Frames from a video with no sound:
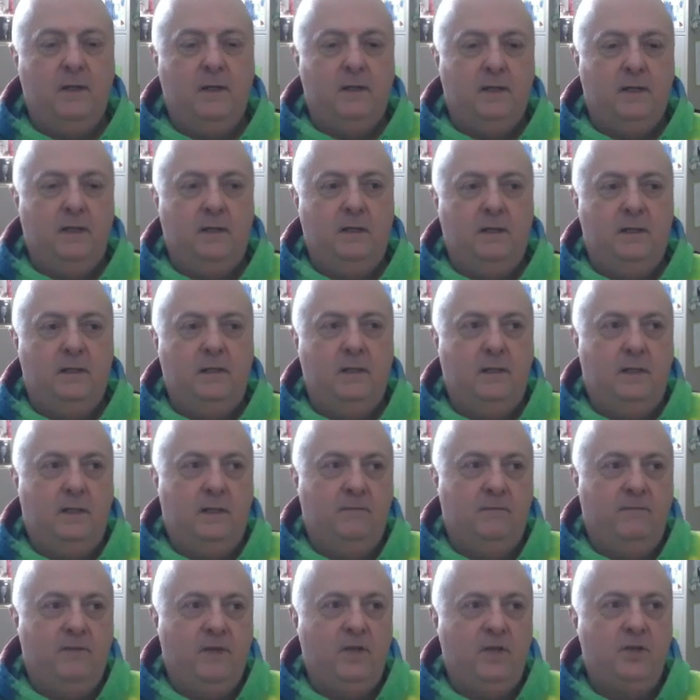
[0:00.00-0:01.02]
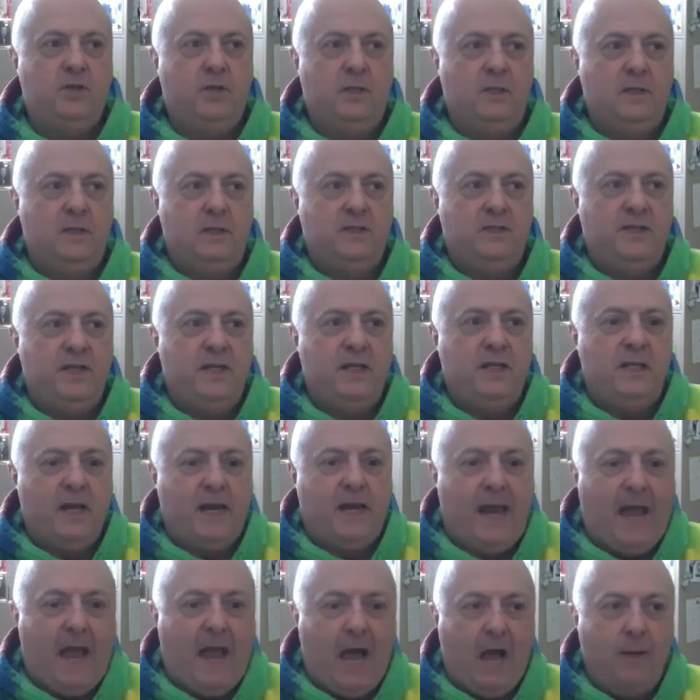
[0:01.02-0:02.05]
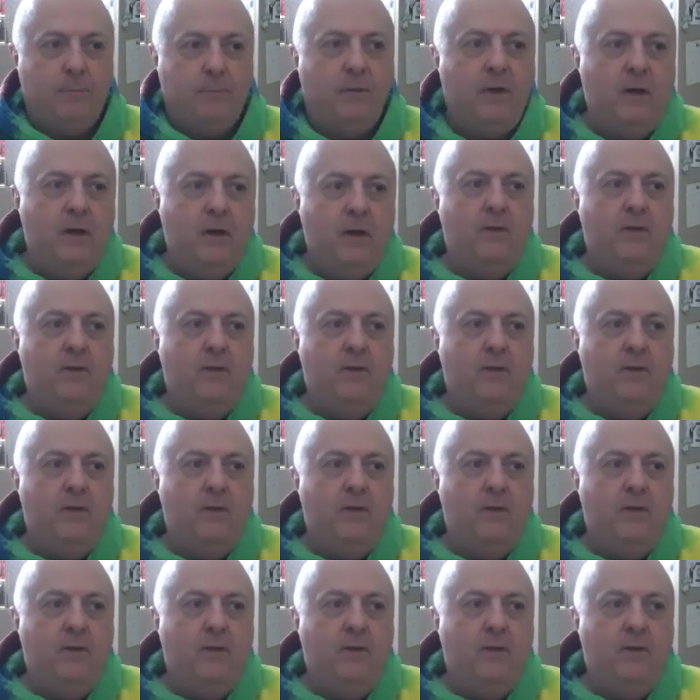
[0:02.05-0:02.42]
the vision, the seeing the gap,